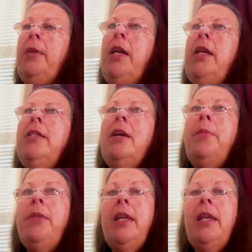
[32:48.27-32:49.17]

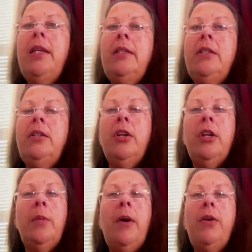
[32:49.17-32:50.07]
Some things you're going
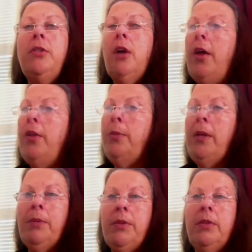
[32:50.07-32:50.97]
to post are other
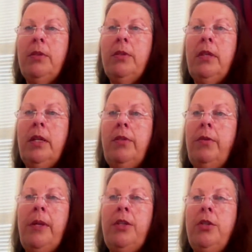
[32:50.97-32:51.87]
people's
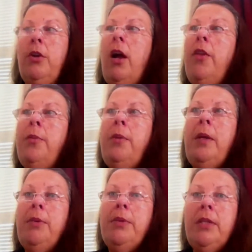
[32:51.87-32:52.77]
information or other
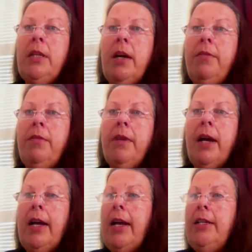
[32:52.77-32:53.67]
people's stuff.
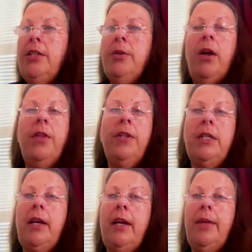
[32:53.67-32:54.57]
I do it all the
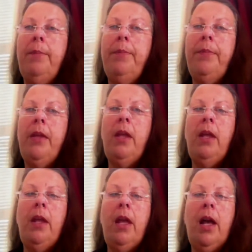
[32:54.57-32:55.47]
time.
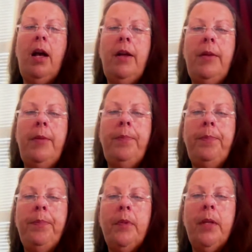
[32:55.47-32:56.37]

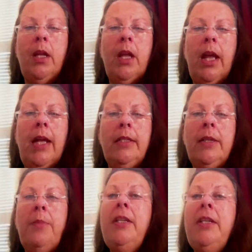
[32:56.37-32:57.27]
And
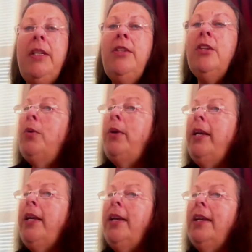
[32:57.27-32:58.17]
some things are going to be
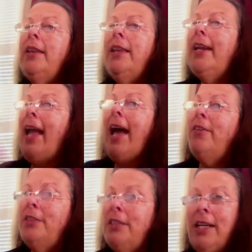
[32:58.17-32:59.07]
quick, like
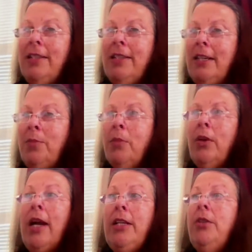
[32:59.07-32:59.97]
advertising,
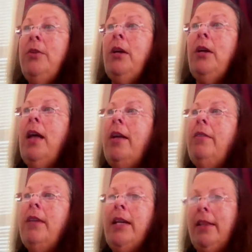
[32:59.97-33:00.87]
I do a lot
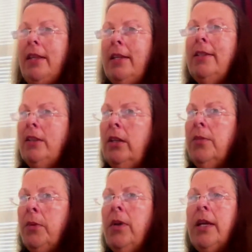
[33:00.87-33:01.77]
of things that look
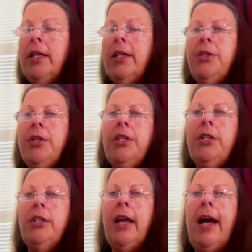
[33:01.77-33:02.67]
more like a
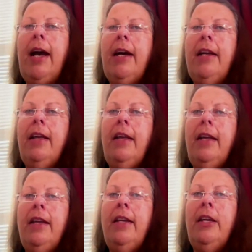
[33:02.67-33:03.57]
traditional ad,
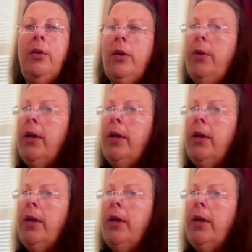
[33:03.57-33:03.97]
a quick